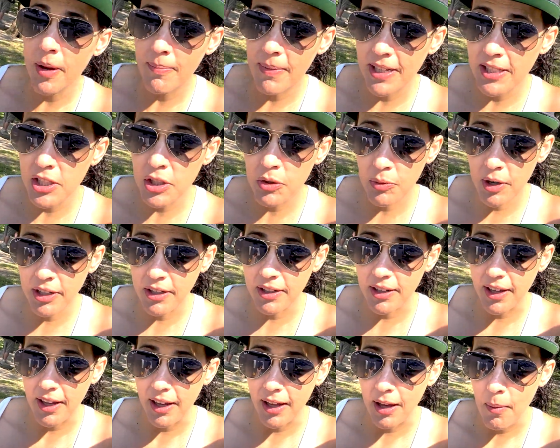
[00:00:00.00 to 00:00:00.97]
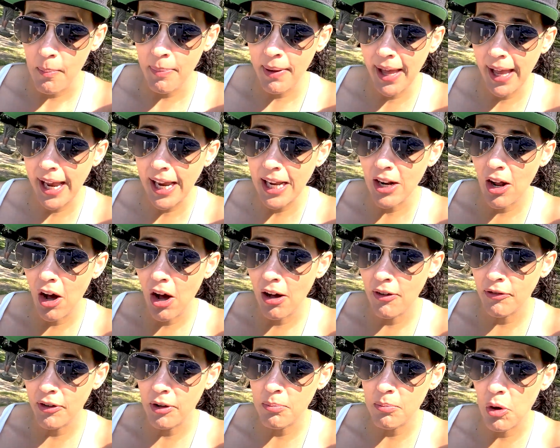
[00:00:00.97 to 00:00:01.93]
my serenity, pain
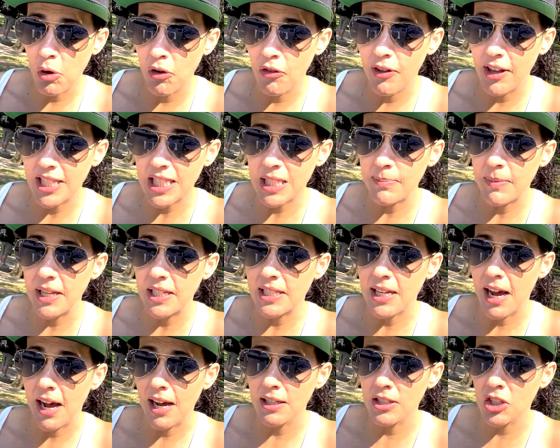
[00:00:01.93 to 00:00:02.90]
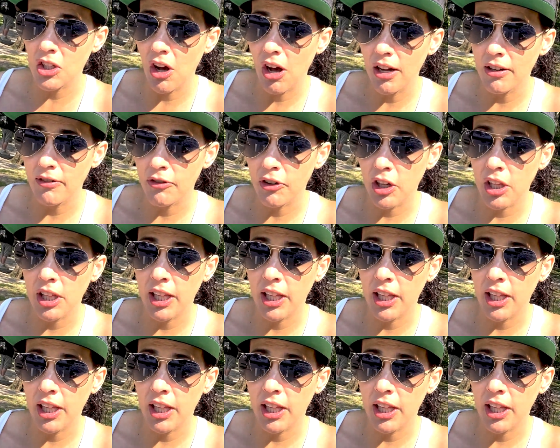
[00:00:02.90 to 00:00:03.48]
often motivates me to ask God for